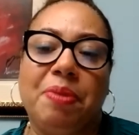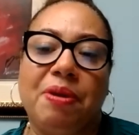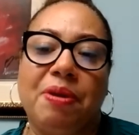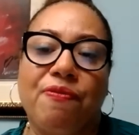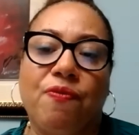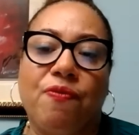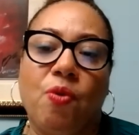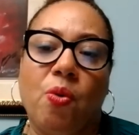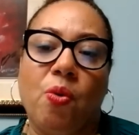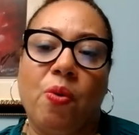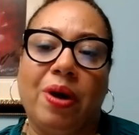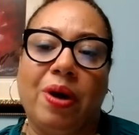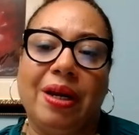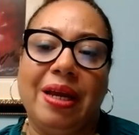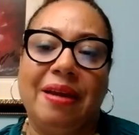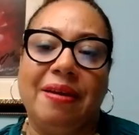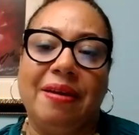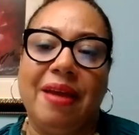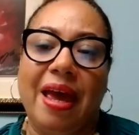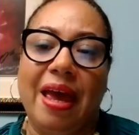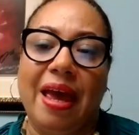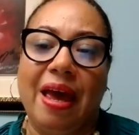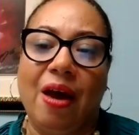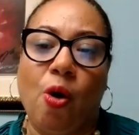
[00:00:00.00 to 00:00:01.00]
before,
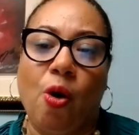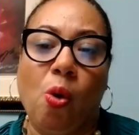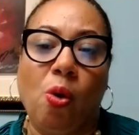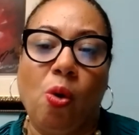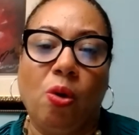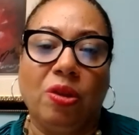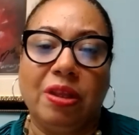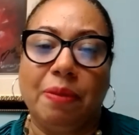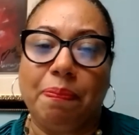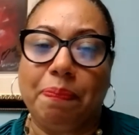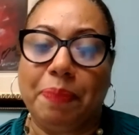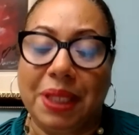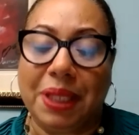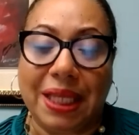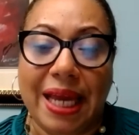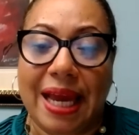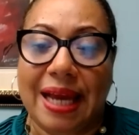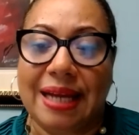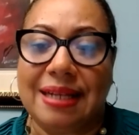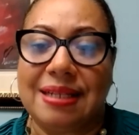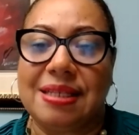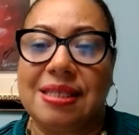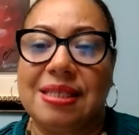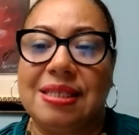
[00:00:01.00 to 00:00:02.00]
in all the
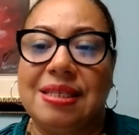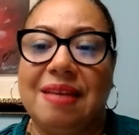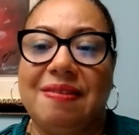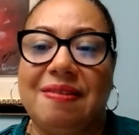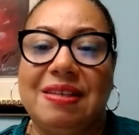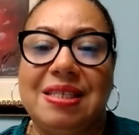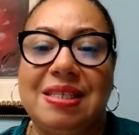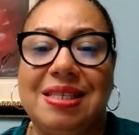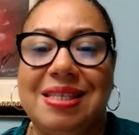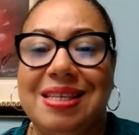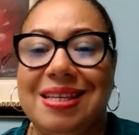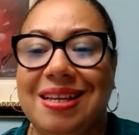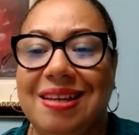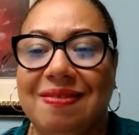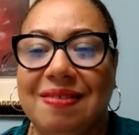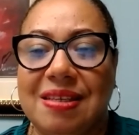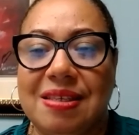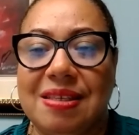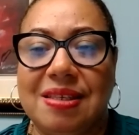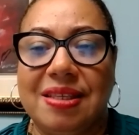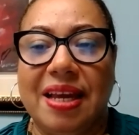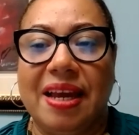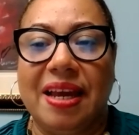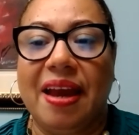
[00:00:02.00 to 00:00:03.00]
plans that the city and the
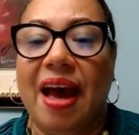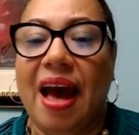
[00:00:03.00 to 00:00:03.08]
state